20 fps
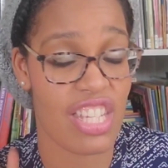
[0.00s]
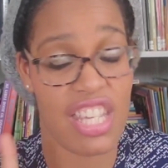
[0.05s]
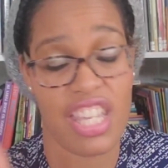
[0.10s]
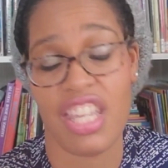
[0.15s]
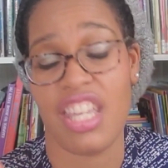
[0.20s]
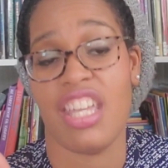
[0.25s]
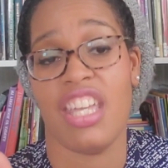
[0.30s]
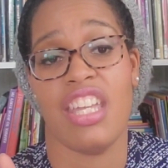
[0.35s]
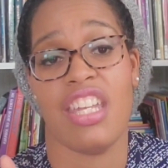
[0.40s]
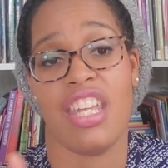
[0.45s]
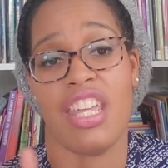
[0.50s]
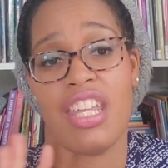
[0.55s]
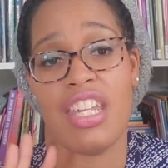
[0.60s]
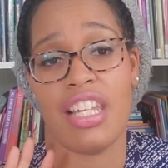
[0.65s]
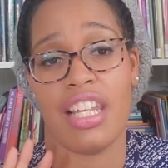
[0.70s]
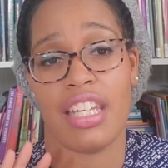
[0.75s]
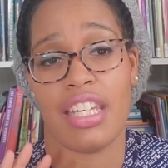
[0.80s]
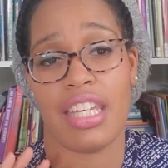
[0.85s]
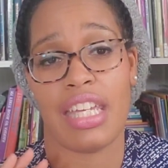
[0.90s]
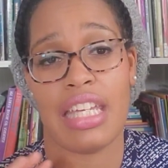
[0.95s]
kid, and
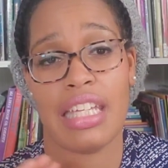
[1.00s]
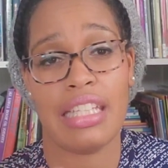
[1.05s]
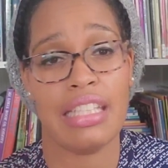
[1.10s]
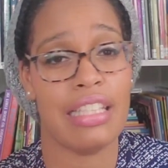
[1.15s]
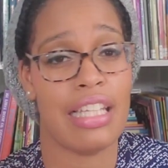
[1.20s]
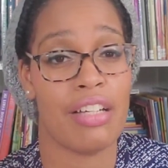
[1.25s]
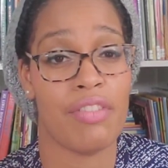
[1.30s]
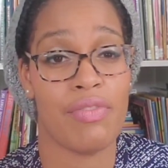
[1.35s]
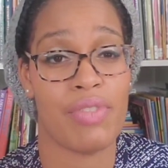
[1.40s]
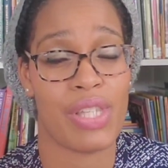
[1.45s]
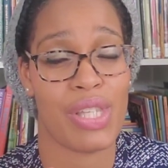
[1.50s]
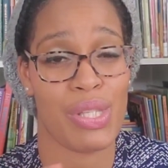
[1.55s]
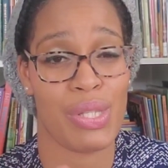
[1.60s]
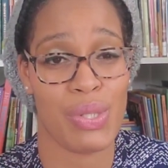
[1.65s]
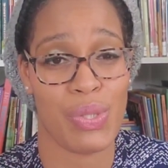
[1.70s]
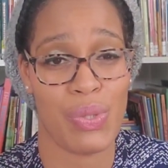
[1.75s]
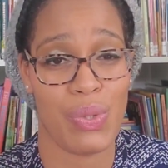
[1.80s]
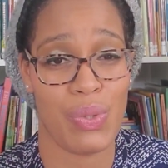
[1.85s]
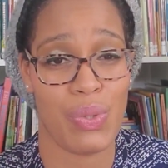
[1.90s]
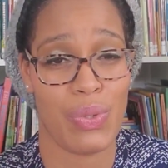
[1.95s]
like he loves
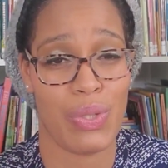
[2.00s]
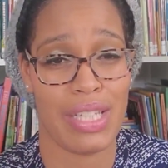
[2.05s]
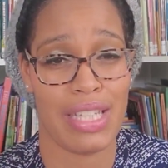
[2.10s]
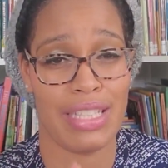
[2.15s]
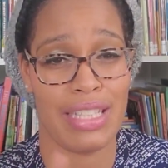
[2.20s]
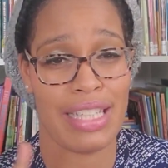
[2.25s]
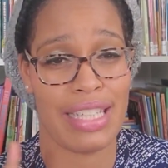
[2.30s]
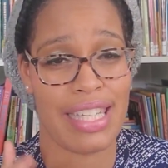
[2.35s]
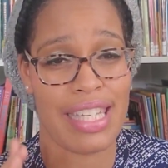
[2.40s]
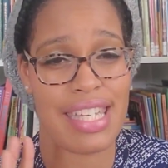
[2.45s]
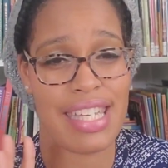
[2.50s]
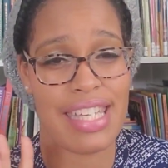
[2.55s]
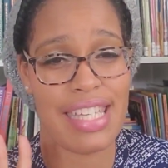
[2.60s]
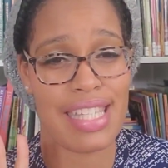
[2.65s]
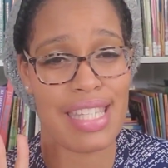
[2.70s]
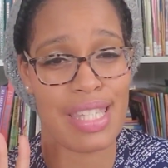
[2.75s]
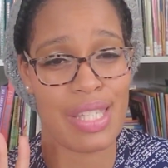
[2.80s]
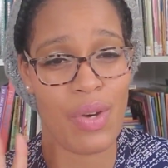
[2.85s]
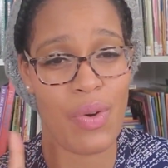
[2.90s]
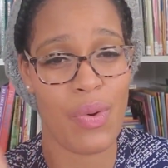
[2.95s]
school, and like
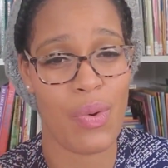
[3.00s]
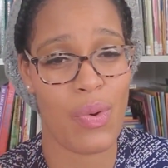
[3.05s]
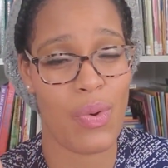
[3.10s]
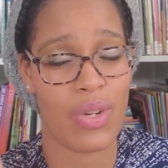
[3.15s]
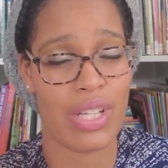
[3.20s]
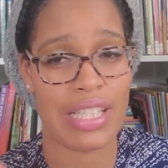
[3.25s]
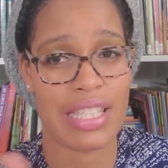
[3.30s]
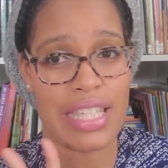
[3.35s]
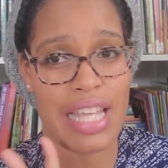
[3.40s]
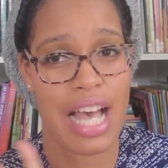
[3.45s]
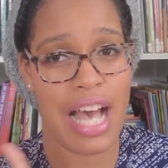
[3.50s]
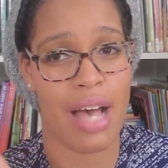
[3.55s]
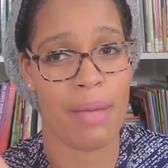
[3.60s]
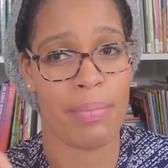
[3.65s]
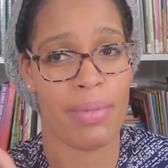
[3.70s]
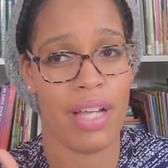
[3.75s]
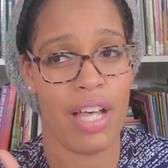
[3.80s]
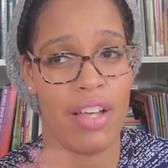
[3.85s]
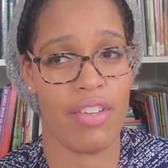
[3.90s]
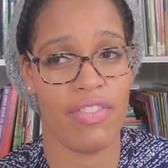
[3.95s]
he's so on top
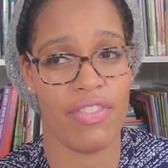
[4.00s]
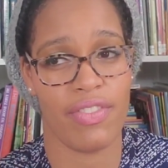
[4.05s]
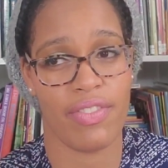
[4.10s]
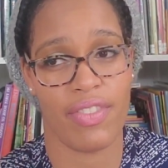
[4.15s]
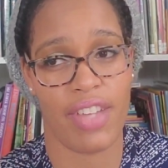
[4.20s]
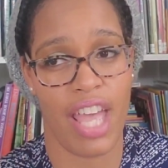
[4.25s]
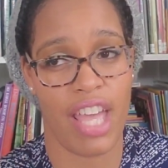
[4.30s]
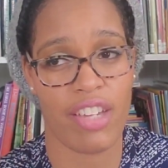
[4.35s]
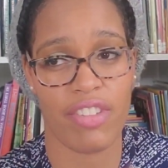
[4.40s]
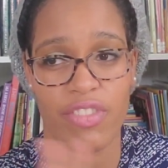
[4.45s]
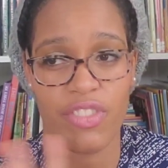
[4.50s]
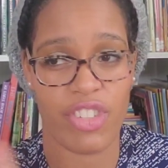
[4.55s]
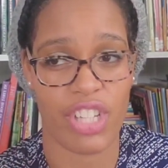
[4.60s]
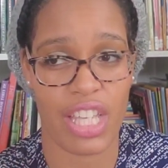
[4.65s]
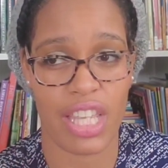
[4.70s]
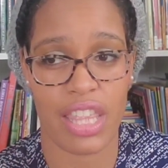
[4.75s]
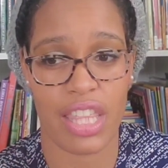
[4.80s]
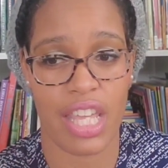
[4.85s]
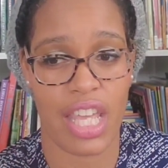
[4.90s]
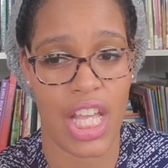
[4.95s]
of
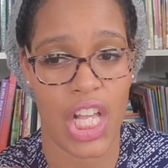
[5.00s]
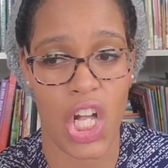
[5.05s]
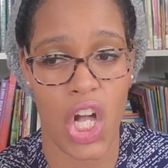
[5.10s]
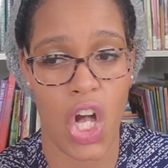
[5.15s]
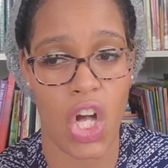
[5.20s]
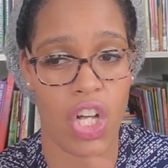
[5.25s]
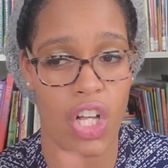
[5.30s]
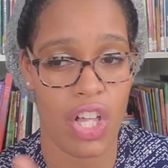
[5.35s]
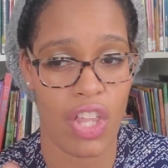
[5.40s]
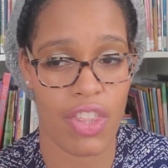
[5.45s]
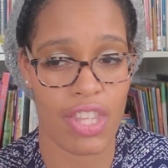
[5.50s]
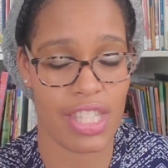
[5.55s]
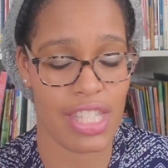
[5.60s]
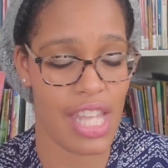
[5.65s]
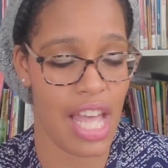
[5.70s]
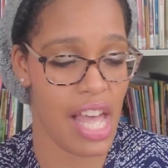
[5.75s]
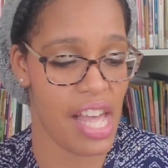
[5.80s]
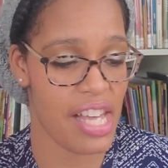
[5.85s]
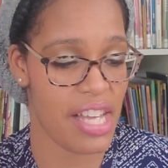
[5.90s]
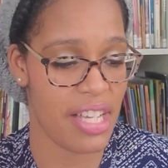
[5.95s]
everything all the
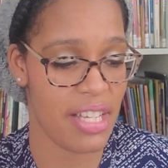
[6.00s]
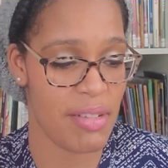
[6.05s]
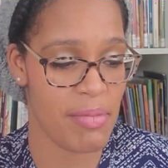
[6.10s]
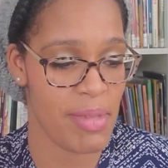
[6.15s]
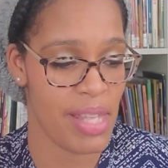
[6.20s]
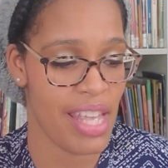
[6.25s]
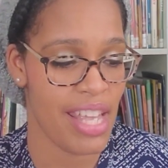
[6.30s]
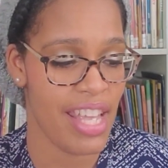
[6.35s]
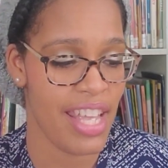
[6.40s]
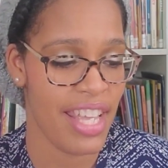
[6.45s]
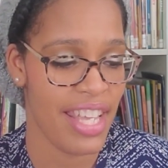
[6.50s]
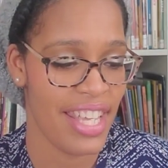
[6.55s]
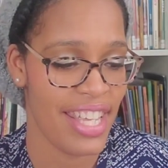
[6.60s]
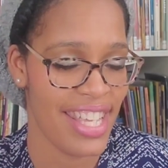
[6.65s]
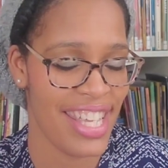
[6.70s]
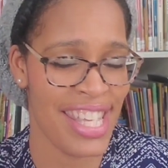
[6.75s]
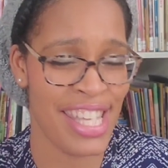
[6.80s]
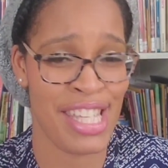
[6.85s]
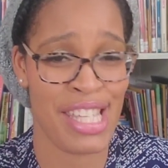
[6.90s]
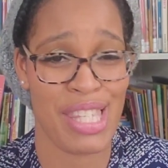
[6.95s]
time.
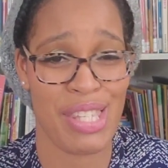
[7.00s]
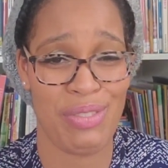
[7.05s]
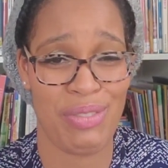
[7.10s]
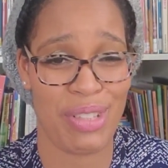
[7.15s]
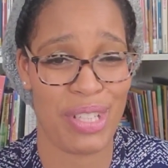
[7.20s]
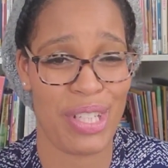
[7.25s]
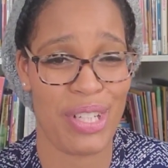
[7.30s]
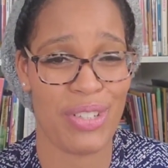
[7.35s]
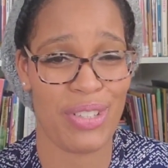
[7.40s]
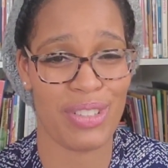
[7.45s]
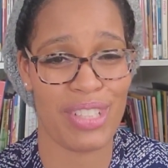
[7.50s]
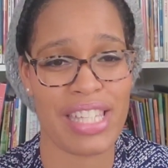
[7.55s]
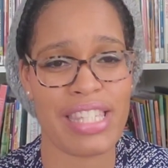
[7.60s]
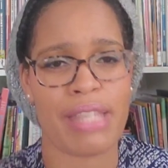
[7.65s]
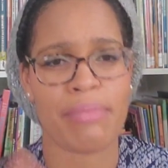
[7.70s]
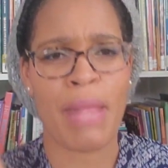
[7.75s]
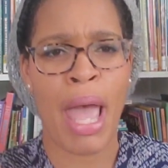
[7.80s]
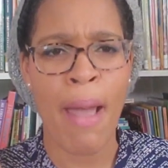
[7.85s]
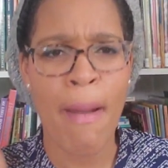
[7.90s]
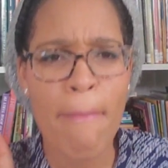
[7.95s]
He's really cool. He's
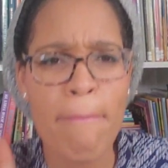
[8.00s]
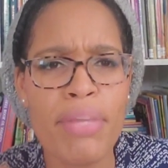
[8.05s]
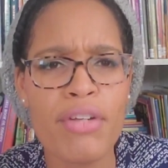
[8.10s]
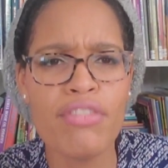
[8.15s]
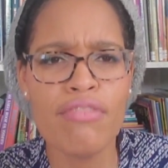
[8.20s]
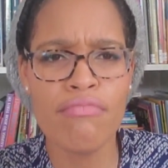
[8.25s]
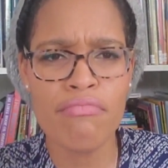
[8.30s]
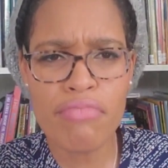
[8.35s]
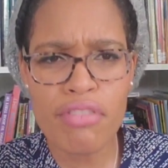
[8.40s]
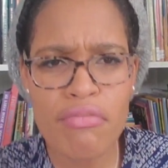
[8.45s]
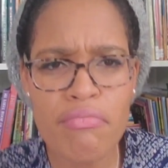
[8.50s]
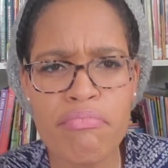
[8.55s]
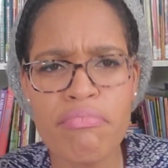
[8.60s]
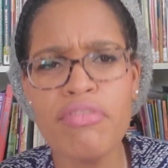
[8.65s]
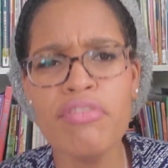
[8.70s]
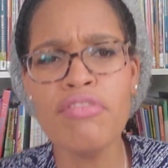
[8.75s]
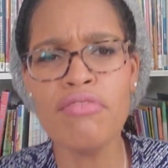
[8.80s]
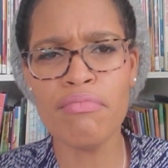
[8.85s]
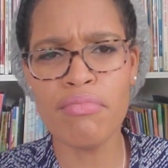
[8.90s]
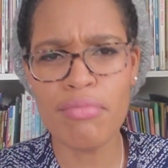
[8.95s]
like boom, boom,
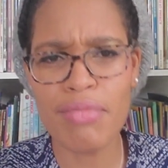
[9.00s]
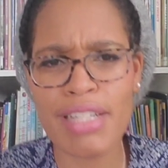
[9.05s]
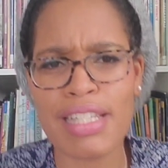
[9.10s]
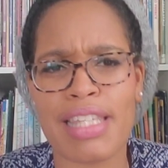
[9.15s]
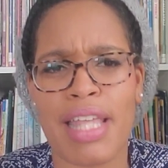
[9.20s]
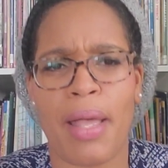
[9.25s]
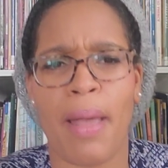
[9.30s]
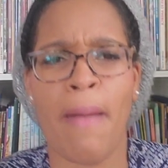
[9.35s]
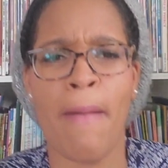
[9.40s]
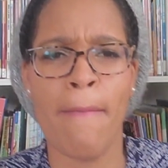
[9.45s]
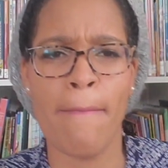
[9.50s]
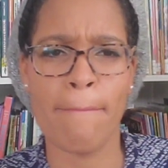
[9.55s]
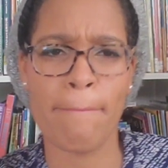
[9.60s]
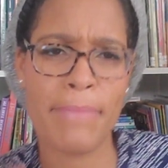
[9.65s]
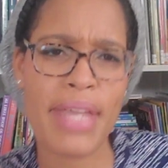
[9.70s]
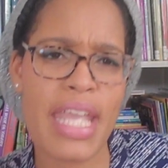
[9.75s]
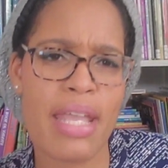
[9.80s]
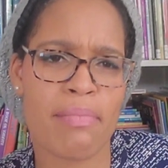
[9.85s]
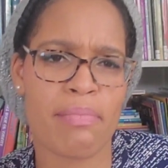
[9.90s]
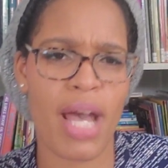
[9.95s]
boom, boom. He's like
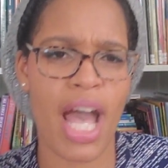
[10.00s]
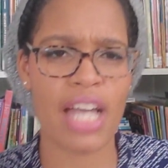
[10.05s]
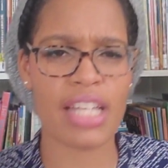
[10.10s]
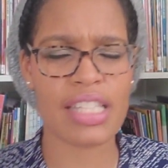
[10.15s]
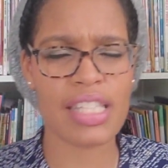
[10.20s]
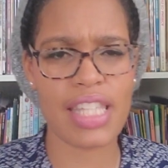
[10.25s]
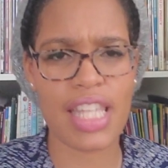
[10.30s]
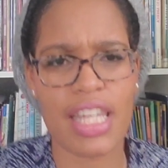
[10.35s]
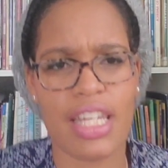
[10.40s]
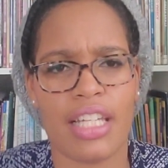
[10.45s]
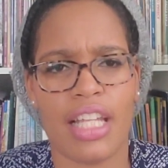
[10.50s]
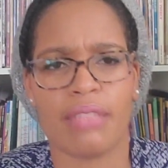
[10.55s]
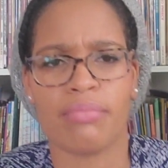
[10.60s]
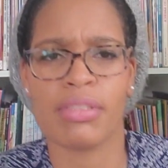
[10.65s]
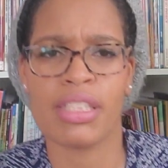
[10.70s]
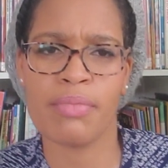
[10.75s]
beatboxing and like,